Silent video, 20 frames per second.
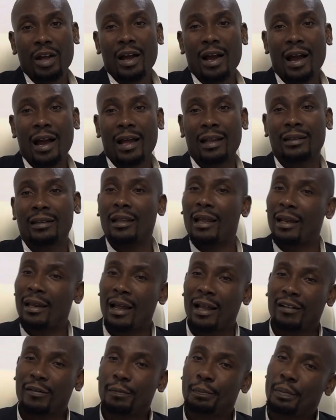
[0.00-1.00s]
and
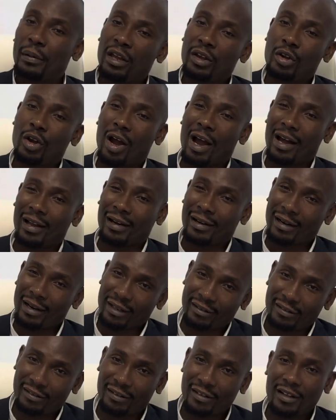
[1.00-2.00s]
tenant, pay your
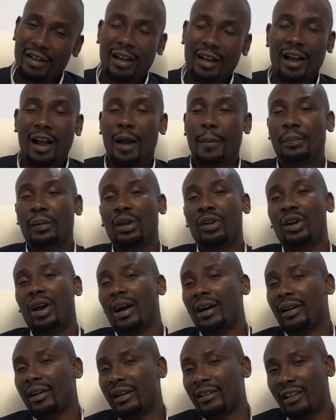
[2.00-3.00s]
rent and pay
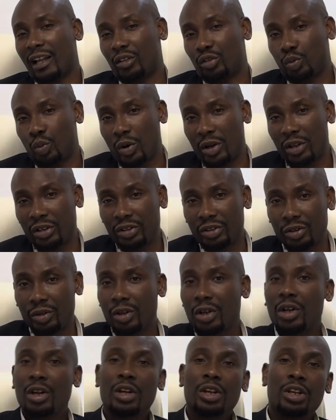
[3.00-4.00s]
your rent as when due.
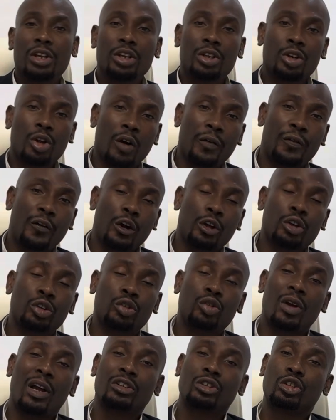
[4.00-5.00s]
You know, for you
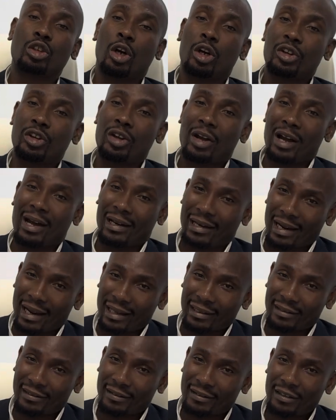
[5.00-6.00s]
to enjoy your
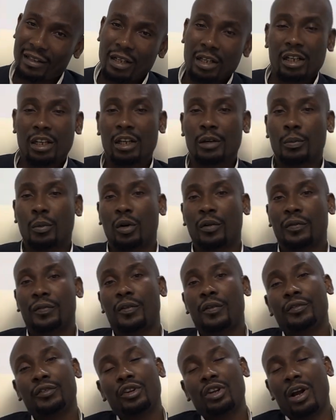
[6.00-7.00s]
rights, you must
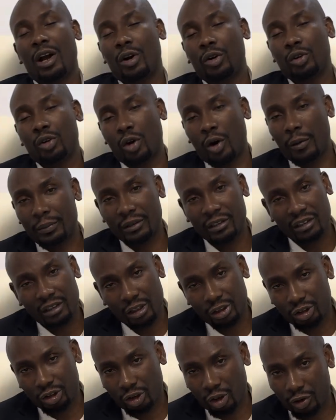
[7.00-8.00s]
fulfill your own
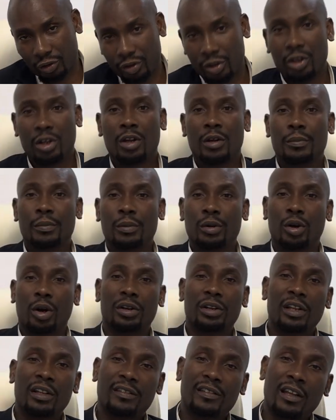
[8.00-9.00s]
obligations, because
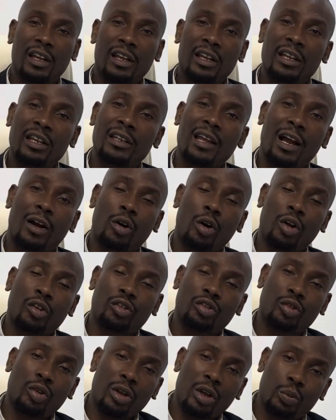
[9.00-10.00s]
they say he that comes
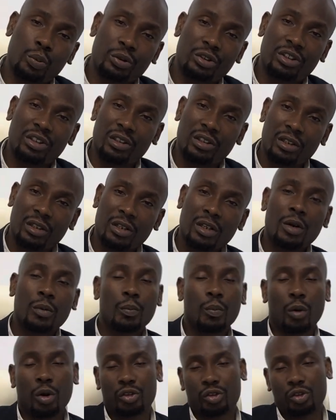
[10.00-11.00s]
to equity
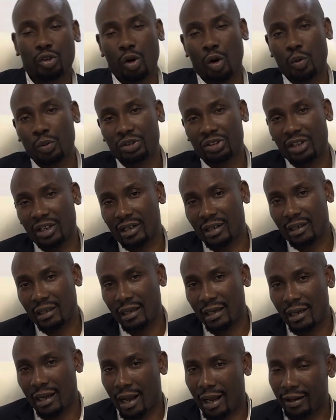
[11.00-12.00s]
must come with a
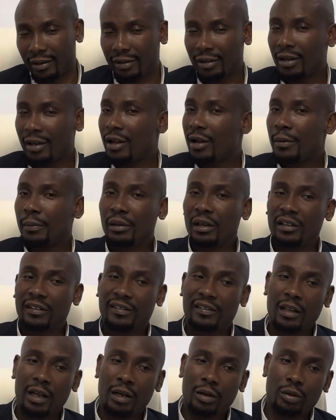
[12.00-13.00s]
clean hand. Please
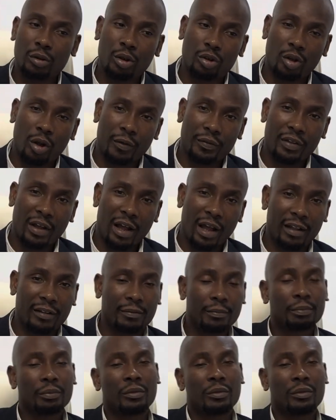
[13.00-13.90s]
take note of that,